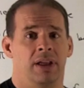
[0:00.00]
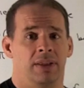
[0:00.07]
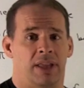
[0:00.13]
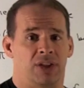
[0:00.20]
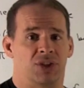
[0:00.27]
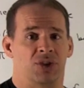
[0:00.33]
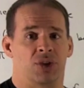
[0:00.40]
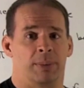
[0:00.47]

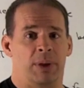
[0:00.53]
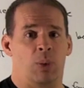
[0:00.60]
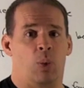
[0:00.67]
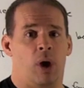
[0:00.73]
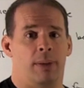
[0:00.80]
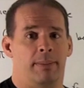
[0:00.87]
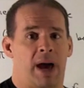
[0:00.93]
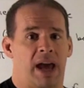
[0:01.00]
That's just going to be
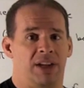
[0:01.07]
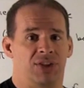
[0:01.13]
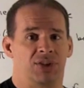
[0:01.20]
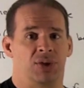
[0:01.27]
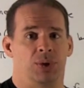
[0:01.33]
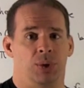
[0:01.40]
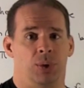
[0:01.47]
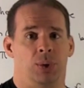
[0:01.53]
1 minus
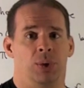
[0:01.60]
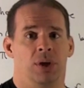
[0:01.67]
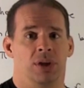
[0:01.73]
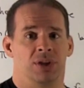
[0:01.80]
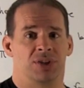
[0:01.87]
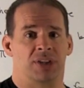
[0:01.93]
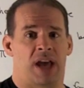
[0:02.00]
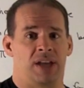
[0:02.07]
2
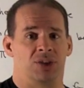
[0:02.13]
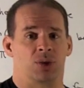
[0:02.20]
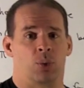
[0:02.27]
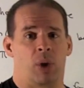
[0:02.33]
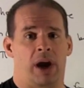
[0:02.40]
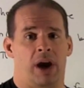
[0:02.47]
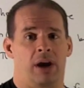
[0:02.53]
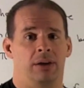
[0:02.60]
sine
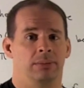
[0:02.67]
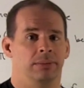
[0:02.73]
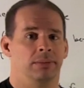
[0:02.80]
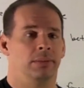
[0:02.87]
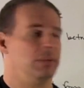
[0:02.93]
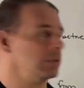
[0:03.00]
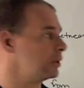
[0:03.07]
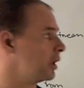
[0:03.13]
squared
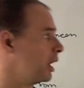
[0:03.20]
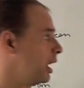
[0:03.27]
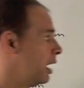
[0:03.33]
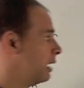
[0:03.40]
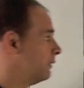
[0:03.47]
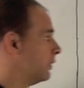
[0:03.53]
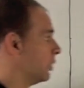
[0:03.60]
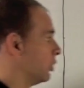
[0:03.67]

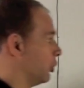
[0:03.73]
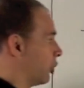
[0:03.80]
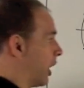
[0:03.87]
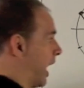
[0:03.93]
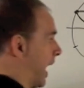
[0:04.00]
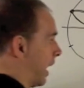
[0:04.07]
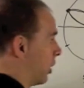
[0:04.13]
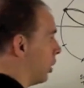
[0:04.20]
of your
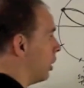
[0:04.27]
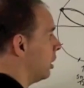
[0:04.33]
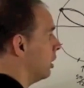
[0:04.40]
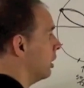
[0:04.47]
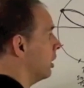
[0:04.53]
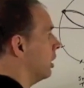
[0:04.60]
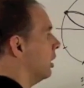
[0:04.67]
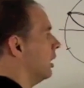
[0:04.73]
angle.